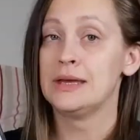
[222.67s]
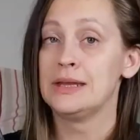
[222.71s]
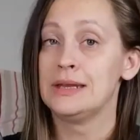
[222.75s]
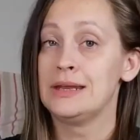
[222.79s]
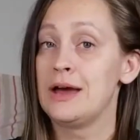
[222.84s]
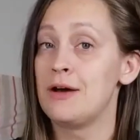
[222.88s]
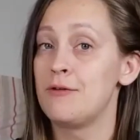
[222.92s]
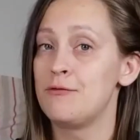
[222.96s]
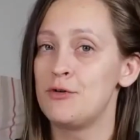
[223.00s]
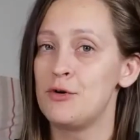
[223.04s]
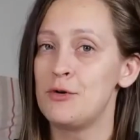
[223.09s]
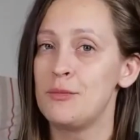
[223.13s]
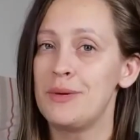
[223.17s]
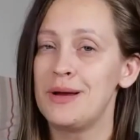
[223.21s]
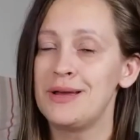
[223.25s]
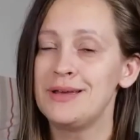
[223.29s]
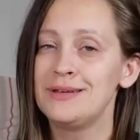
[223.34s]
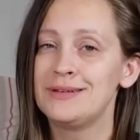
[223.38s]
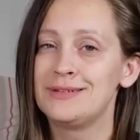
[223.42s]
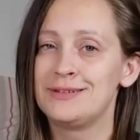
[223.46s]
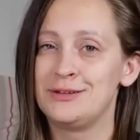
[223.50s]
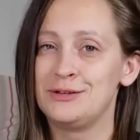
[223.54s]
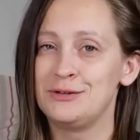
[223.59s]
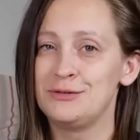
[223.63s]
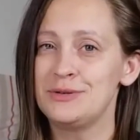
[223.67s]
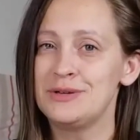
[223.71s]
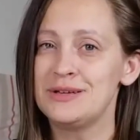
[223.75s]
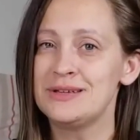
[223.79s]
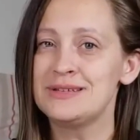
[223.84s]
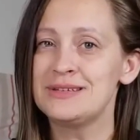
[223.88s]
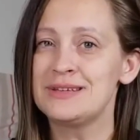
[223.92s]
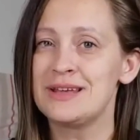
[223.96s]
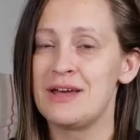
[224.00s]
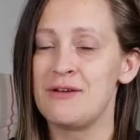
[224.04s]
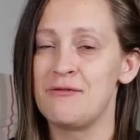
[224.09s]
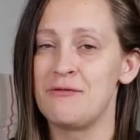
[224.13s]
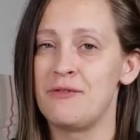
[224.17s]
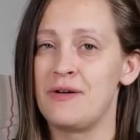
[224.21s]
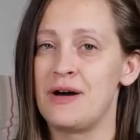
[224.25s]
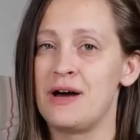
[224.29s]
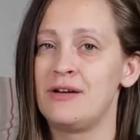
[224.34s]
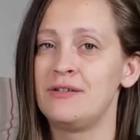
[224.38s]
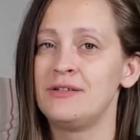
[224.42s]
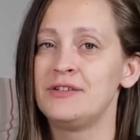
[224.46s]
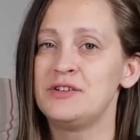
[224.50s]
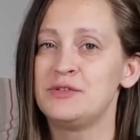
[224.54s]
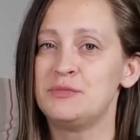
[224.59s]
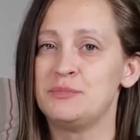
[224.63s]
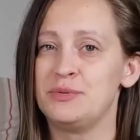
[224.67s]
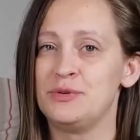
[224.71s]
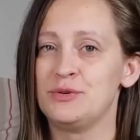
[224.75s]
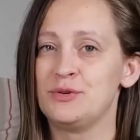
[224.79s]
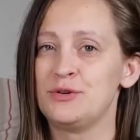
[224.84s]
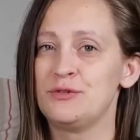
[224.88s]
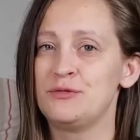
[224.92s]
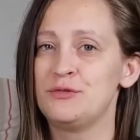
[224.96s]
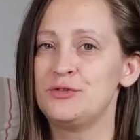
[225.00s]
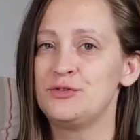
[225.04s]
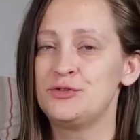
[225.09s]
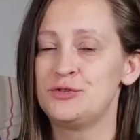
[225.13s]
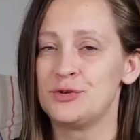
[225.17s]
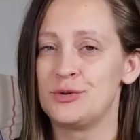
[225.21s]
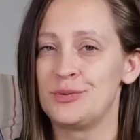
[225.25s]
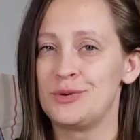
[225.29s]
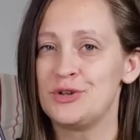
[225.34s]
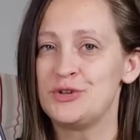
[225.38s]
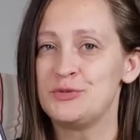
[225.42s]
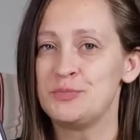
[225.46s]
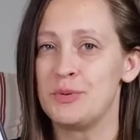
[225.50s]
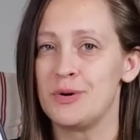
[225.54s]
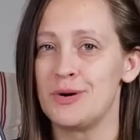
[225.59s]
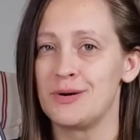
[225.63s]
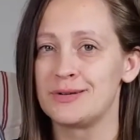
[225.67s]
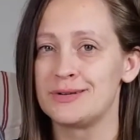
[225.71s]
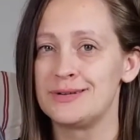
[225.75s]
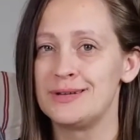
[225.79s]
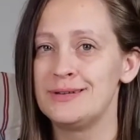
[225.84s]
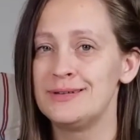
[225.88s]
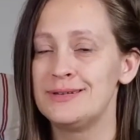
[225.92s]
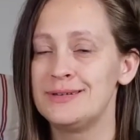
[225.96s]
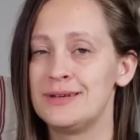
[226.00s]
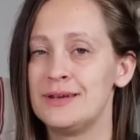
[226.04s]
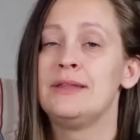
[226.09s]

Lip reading: Now for my students, I found these beautiful storage boxes